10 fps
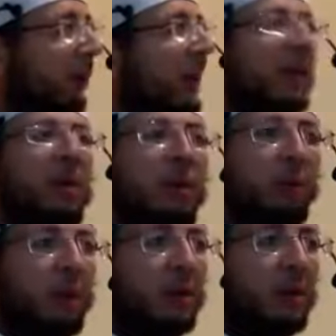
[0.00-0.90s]
will get the
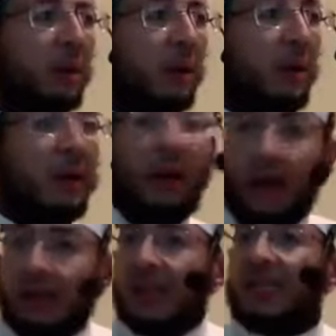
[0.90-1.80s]
reward.
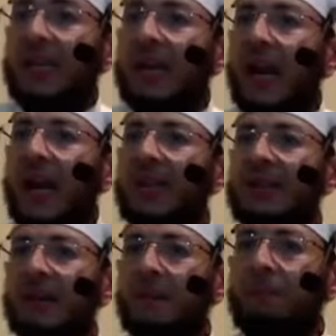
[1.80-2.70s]
And that's the
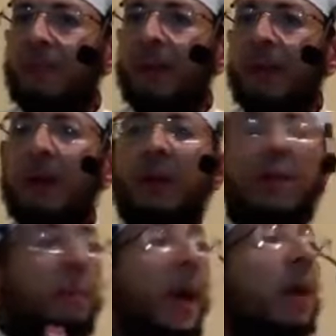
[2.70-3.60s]
case.
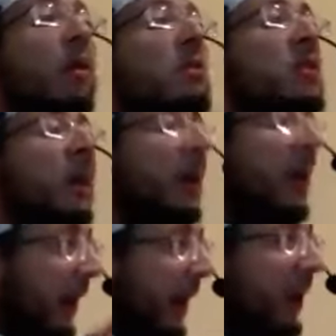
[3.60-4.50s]
The main concern.
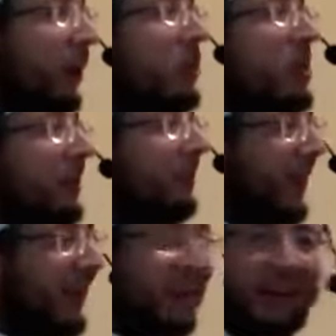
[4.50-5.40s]
And I know
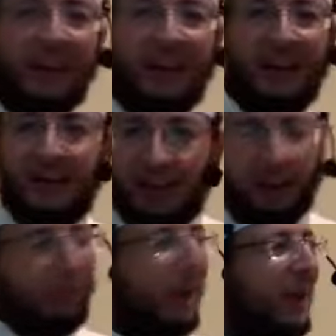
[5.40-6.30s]
somebody, and
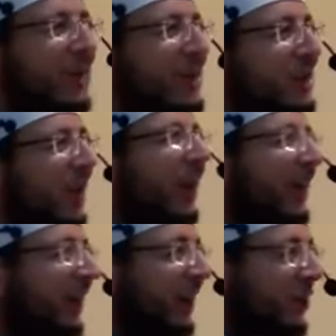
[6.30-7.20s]
alhamdulillah, he's sheikh
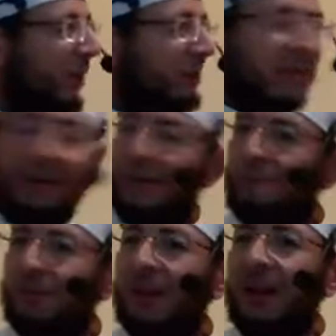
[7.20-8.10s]
in Egypt.
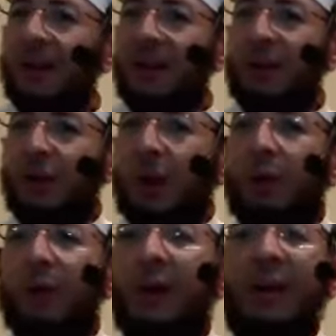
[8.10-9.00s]
You
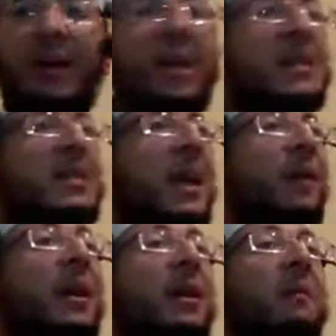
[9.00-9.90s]
know, he is
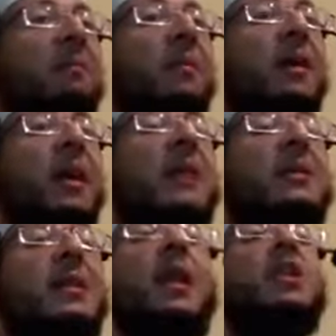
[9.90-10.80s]
giving,
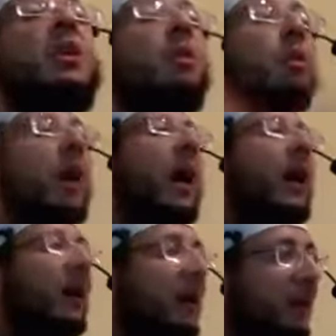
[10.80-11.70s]
he's teaching
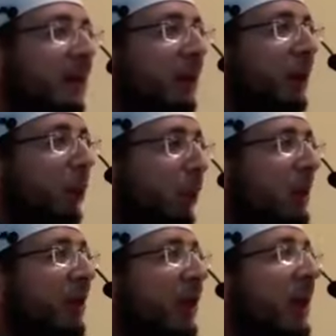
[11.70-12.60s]
Quran. The
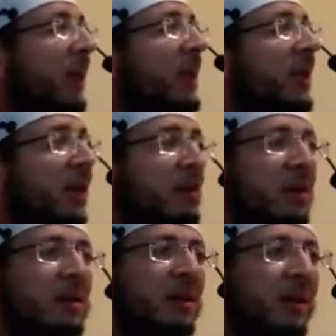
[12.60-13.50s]
only thing he
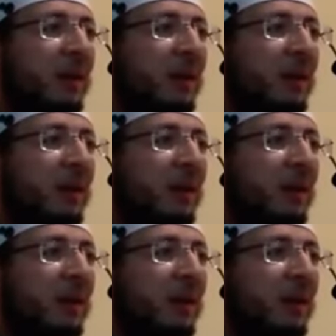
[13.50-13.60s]
teaches,